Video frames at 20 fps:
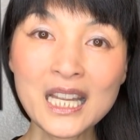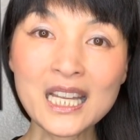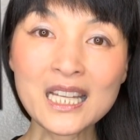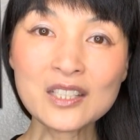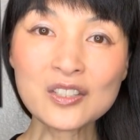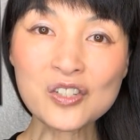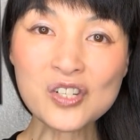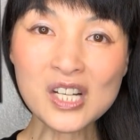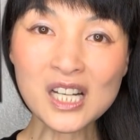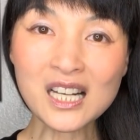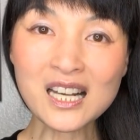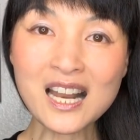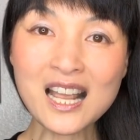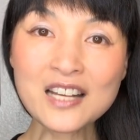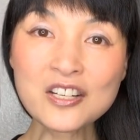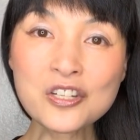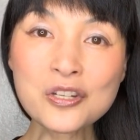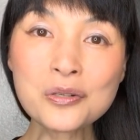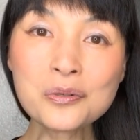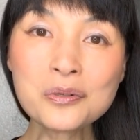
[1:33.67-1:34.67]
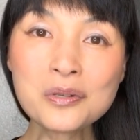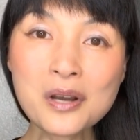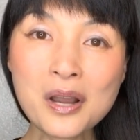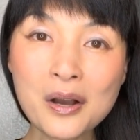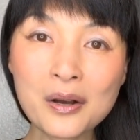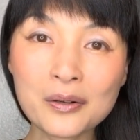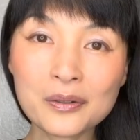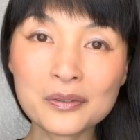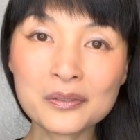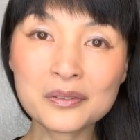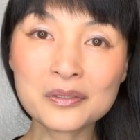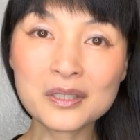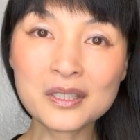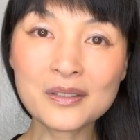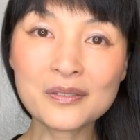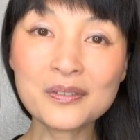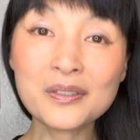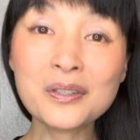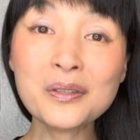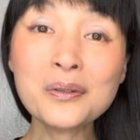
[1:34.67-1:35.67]
is to let you know
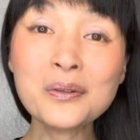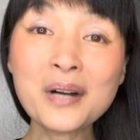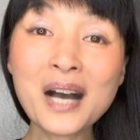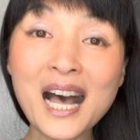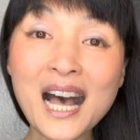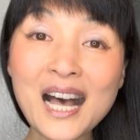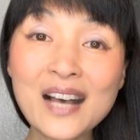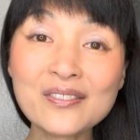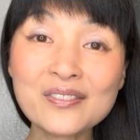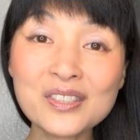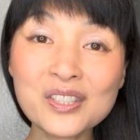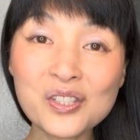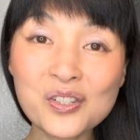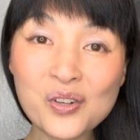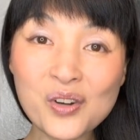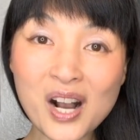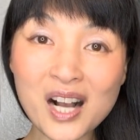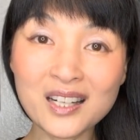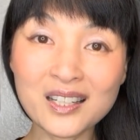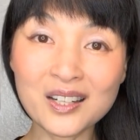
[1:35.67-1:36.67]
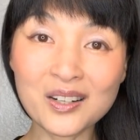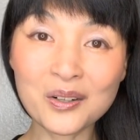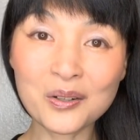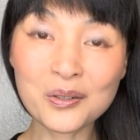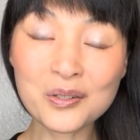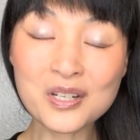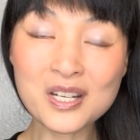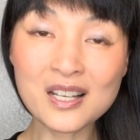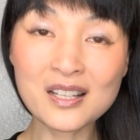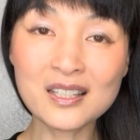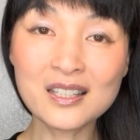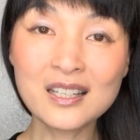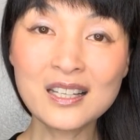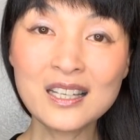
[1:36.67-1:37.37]
if you have struggled,